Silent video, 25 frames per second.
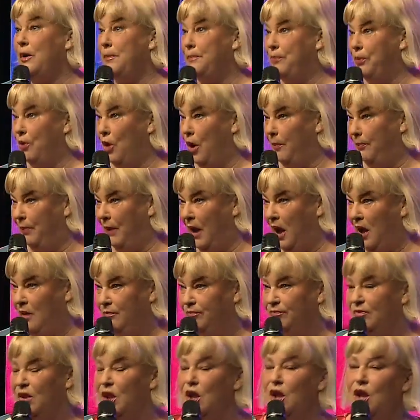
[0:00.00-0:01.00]
proper.
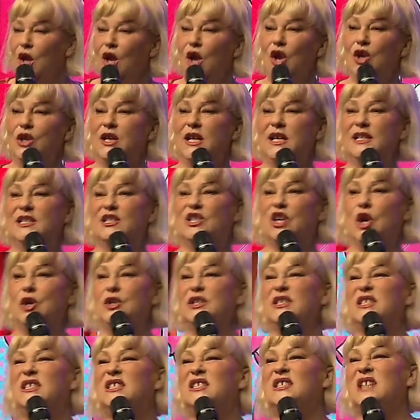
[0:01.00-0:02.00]
Her kids go to
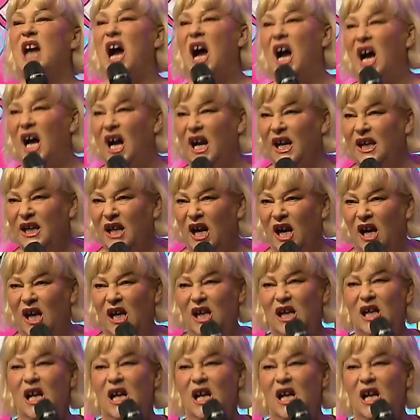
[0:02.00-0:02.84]
Steiner,